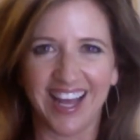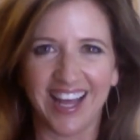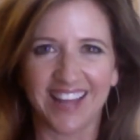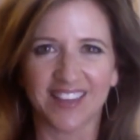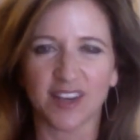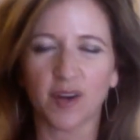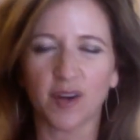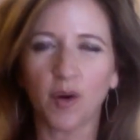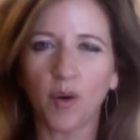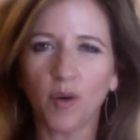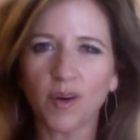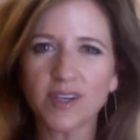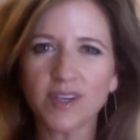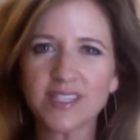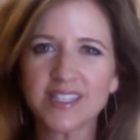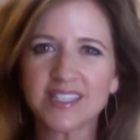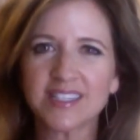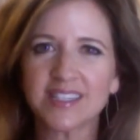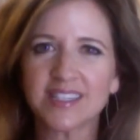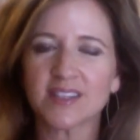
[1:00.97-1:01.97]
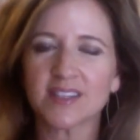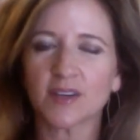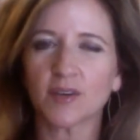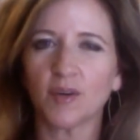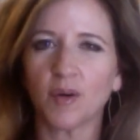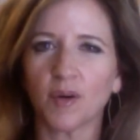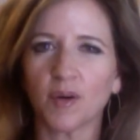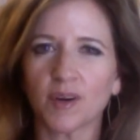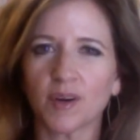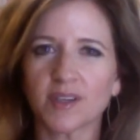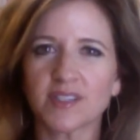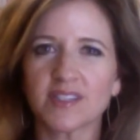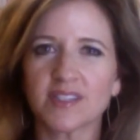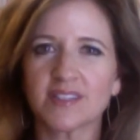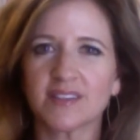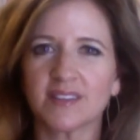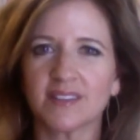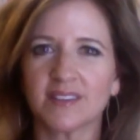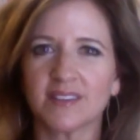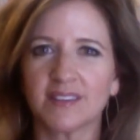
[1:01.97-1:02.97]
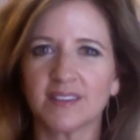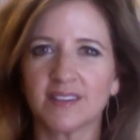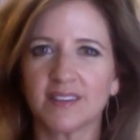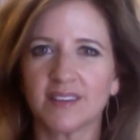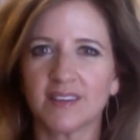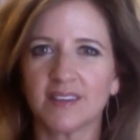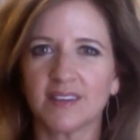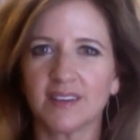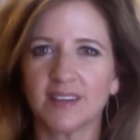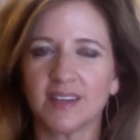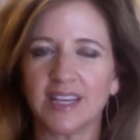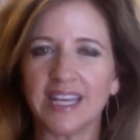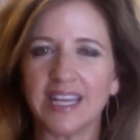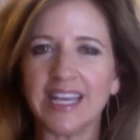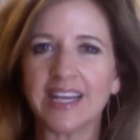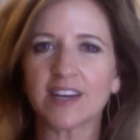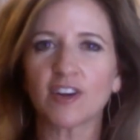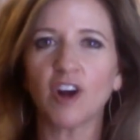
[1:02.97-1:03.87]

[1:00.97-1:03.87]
The course is a course in